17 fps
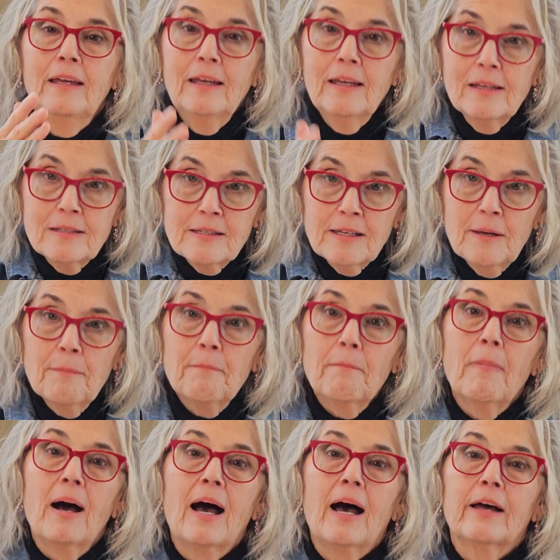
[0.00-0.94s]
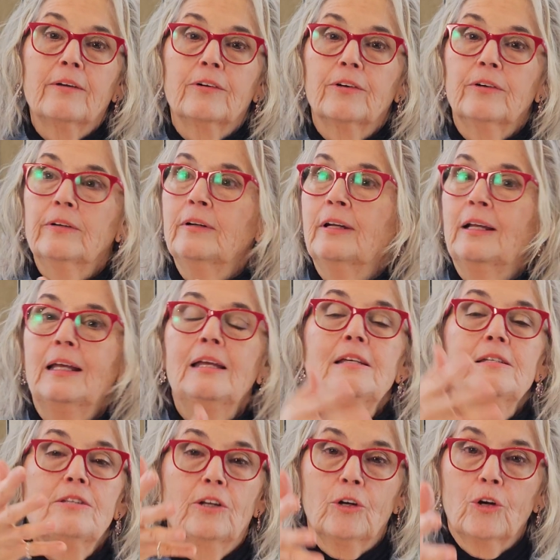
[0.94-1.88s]
Is it modern?
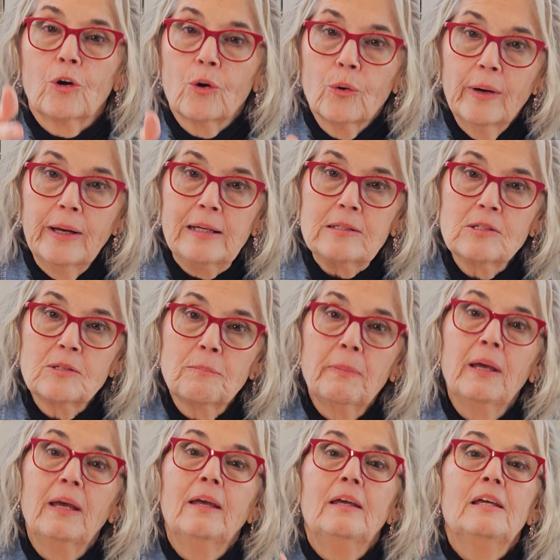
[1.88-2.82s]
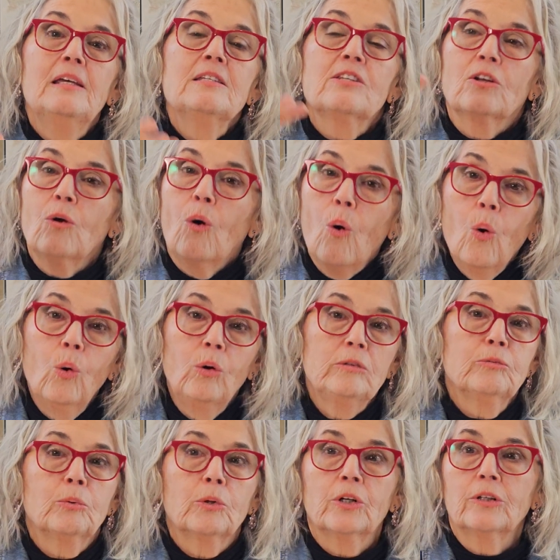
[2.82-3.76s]
Is it crisp? Is it
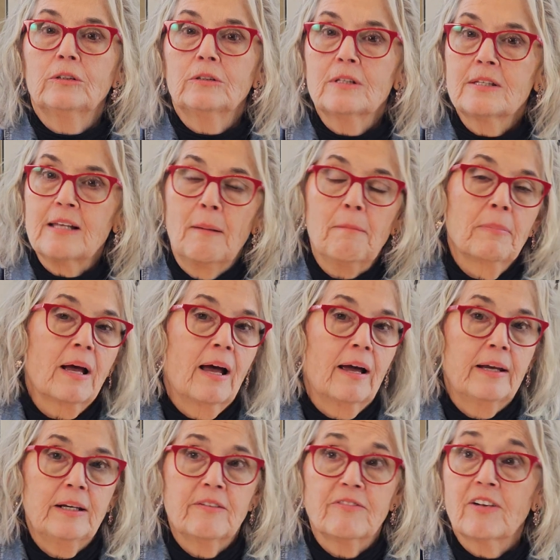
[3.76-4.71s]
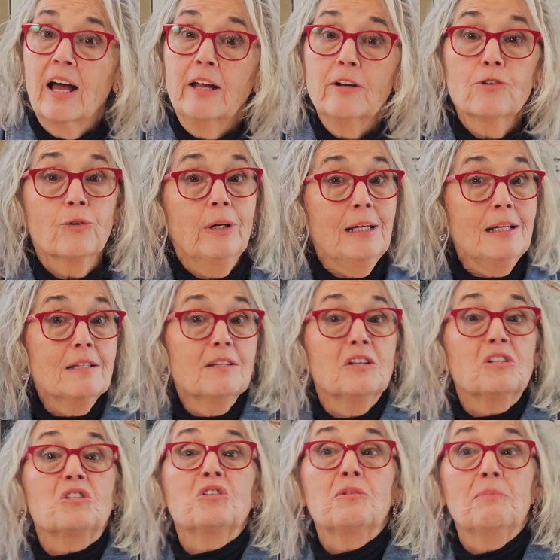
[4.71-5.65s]
old world, some kind of country? Is
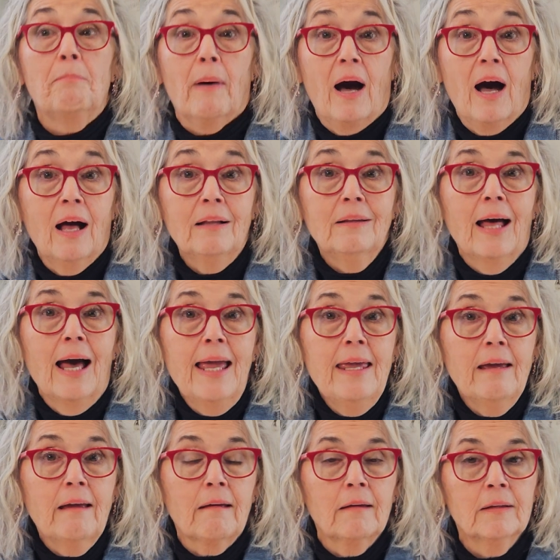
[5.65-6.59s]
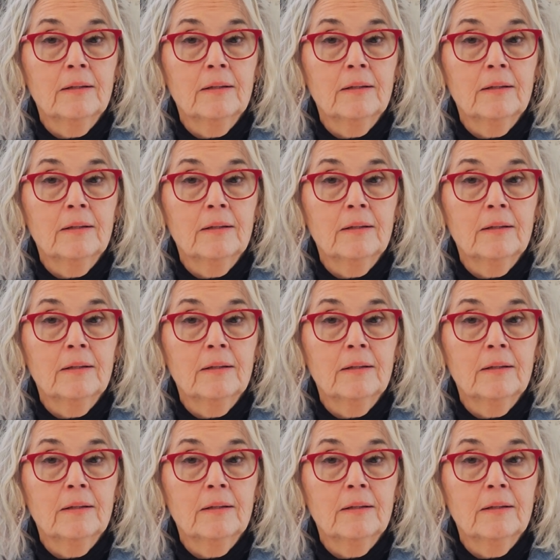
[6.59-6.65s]
it spa-like?